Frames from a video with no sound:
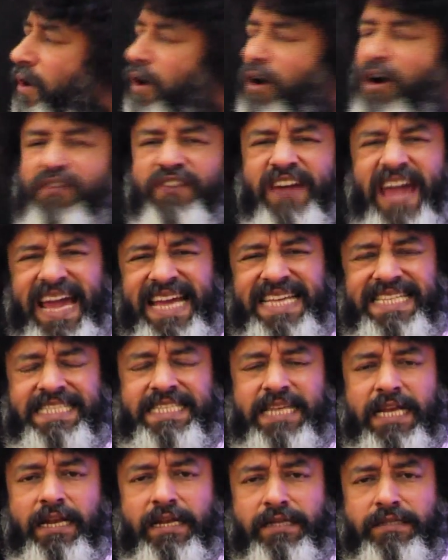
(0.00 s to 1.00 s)
of
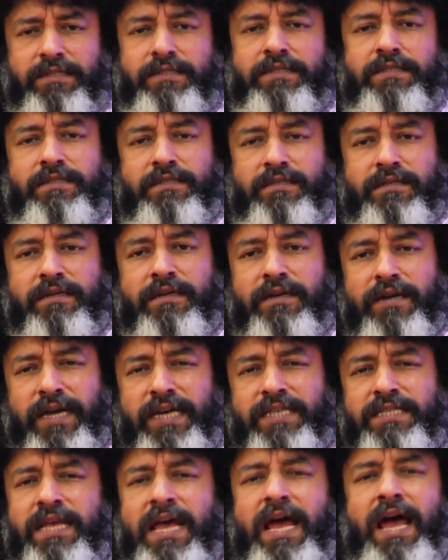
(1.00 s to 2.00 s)
excellence
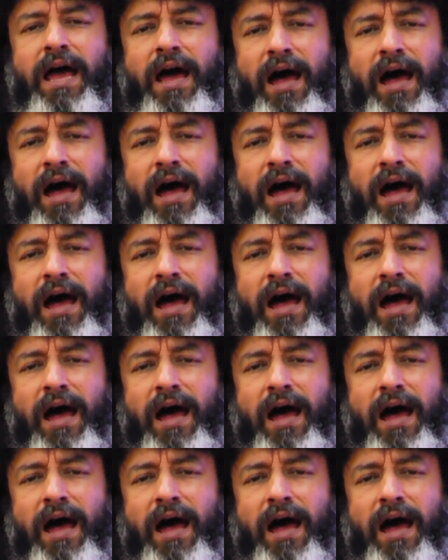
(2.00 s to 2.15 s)
is